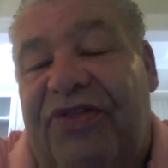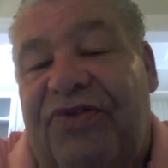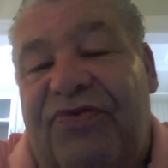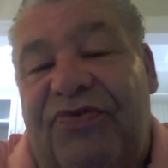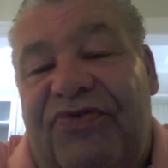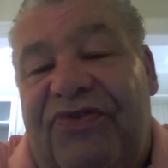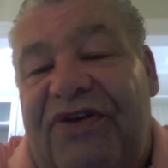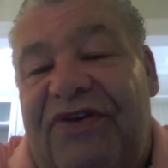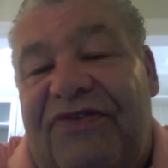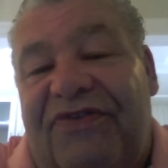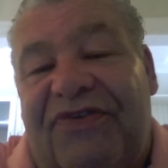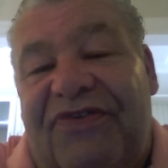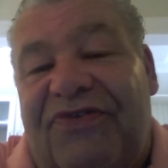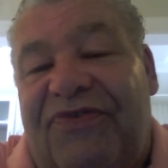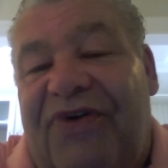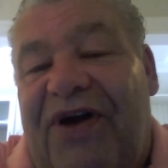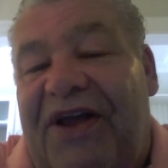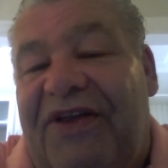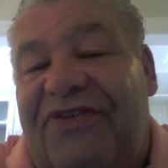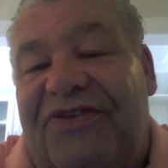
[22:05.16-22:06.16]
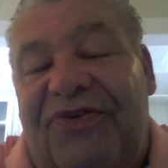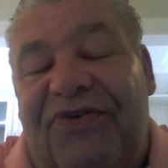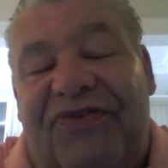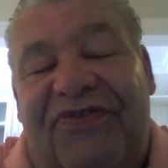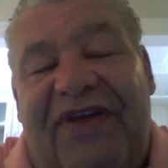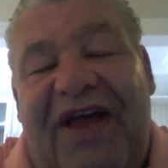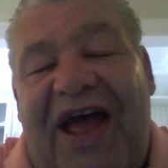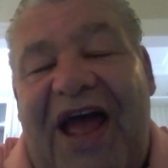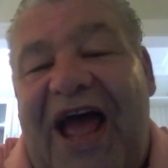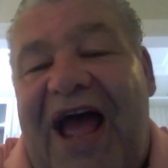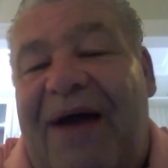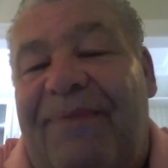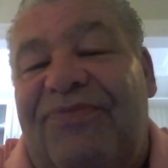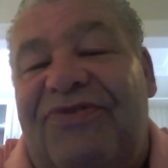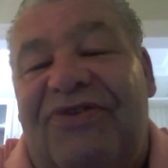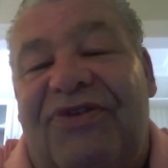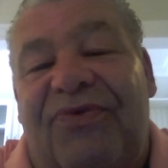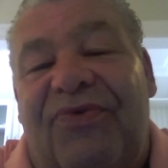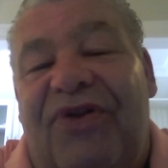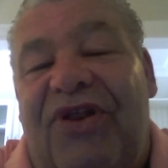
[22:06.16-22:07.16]
through Jesus Christ, there is
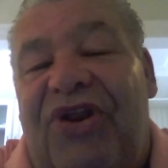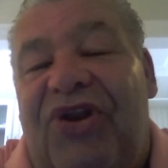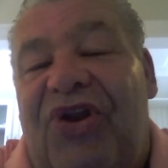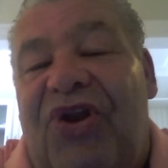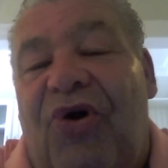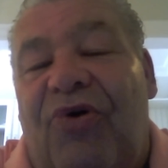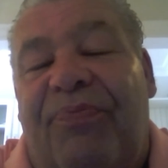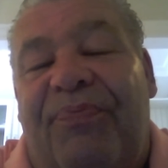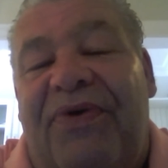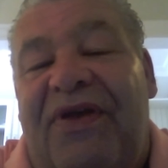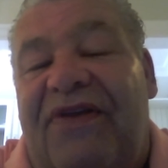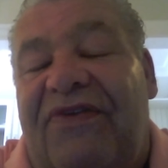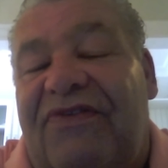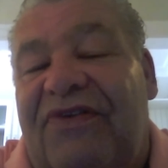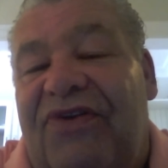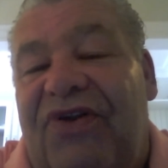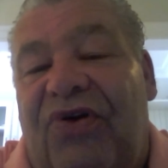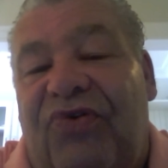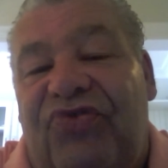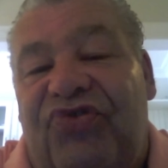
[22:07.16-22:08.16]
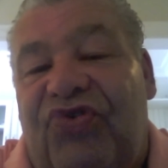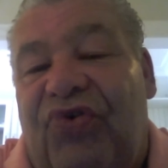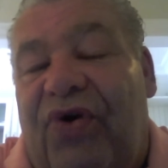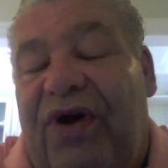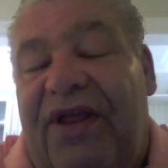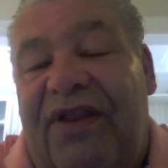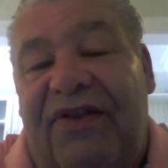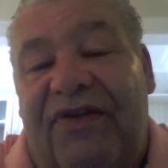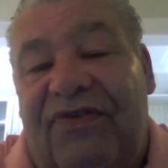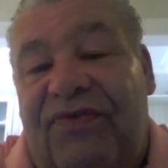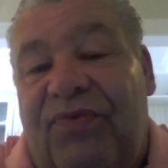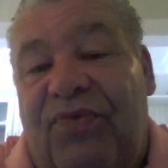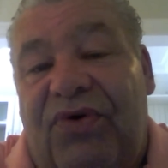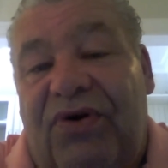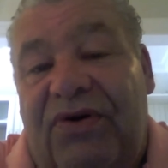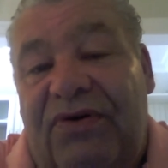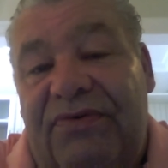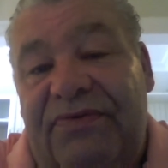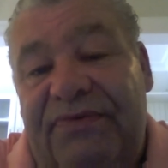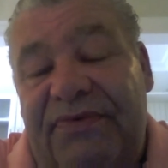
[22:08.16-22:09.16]
absolutely no peace and no joy in this
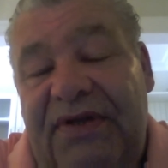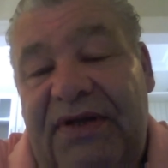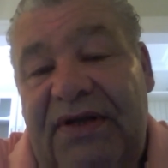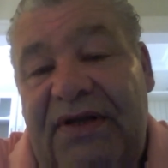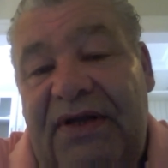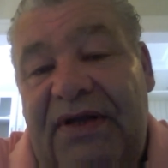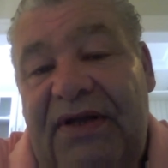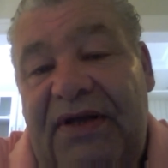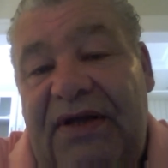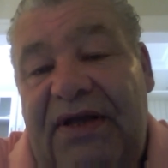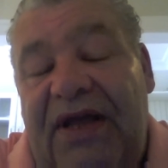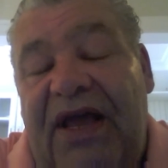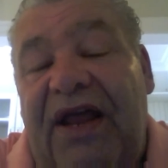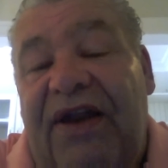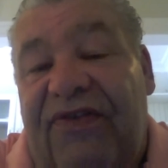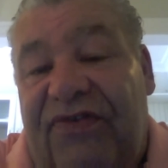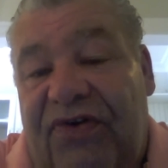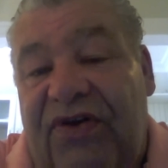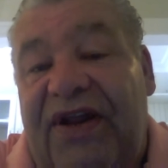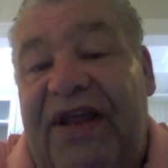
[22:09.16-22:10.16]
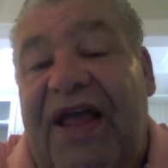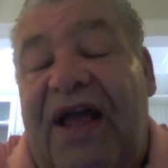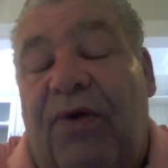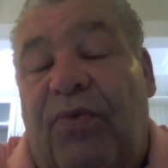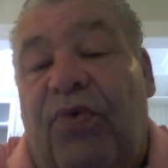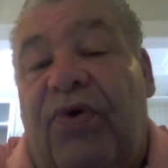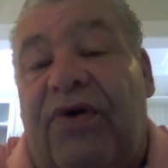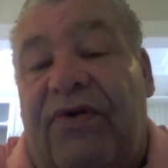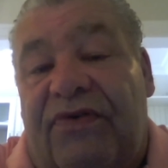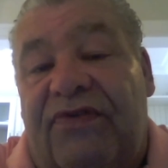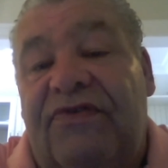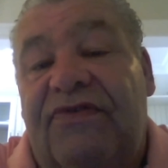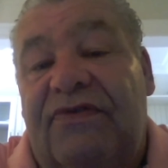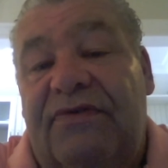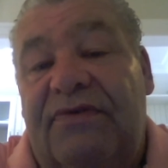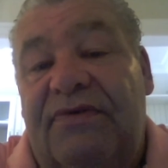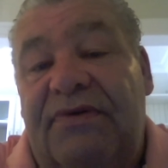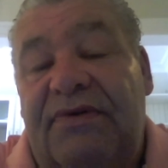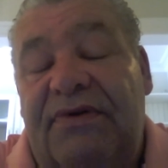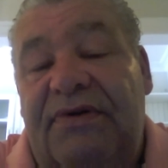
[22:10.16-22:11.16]
world. And it's going to get worse.
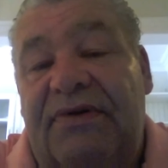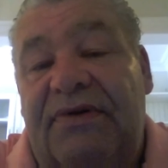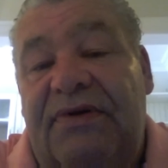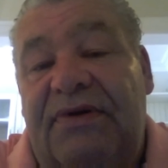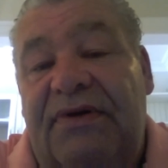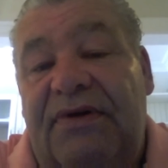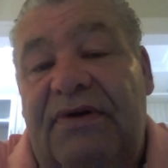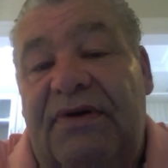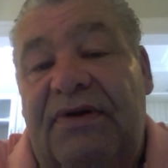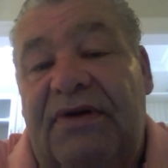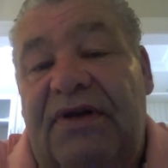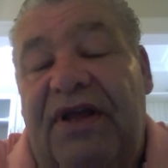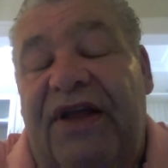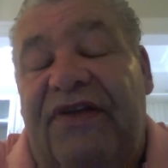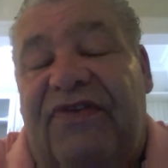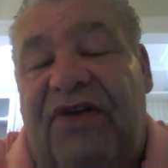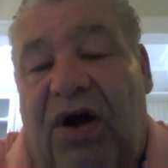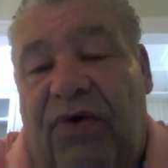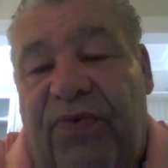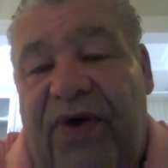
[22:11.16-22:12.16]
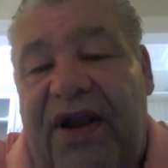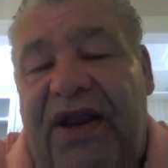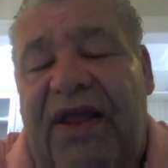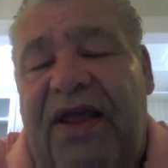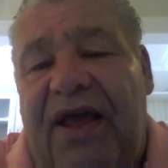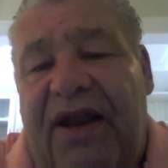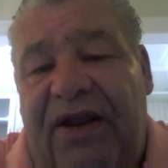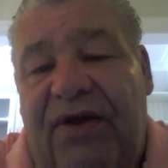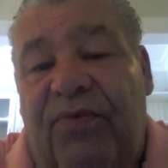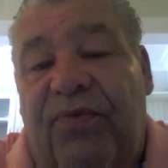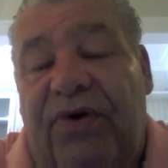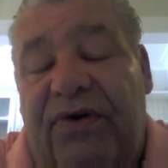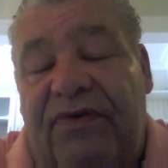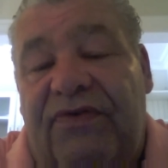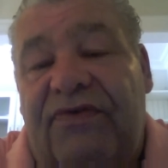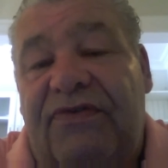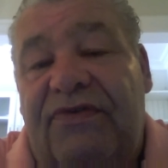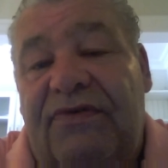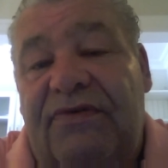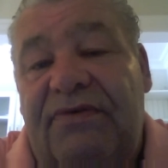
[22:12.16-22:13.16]
It's already getting
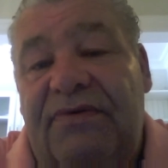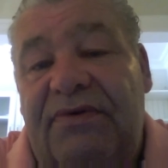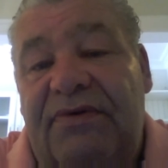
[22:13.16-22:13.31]
worse.